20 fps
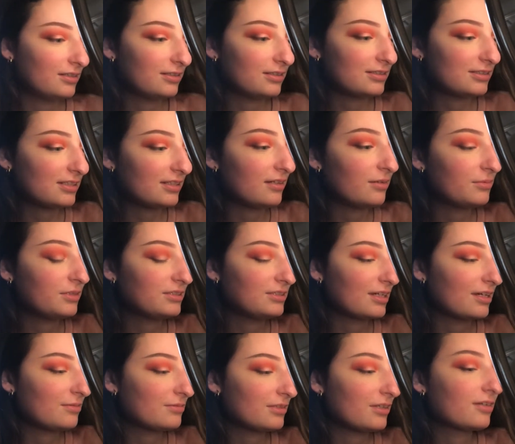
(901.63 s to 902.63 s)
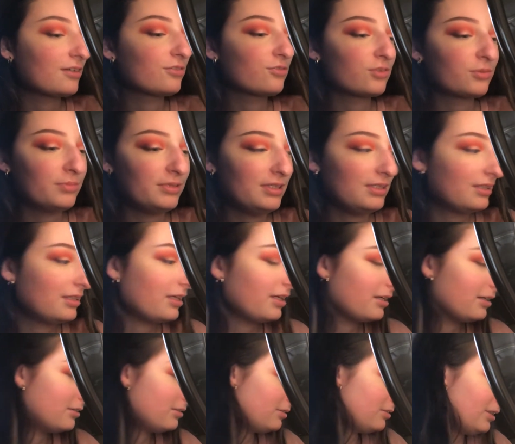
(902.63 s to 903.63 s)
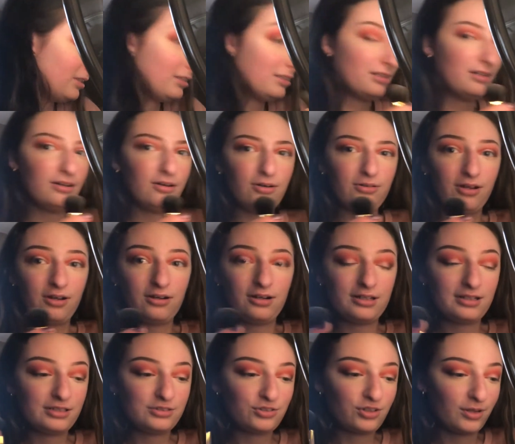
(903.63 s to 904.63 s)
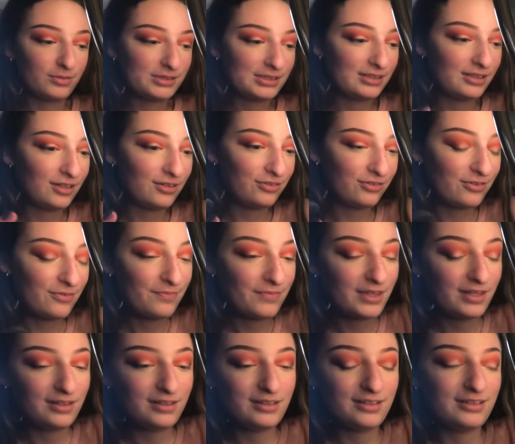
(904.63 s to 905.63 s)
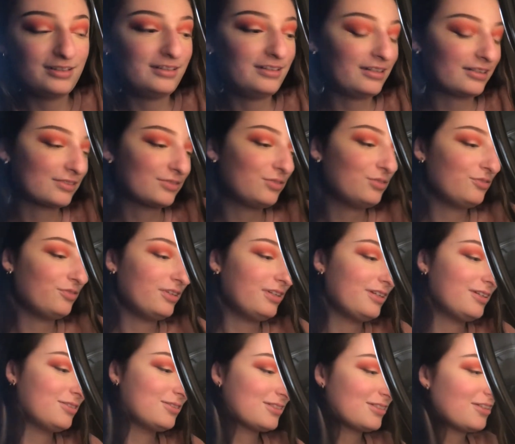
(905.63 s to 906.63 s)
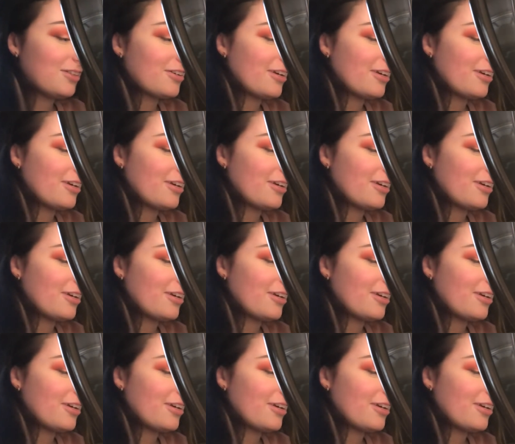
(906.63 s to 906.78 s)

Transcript: Let's see how many times I can repeat that. And then, oh god, I dropped stuff. The next few videos.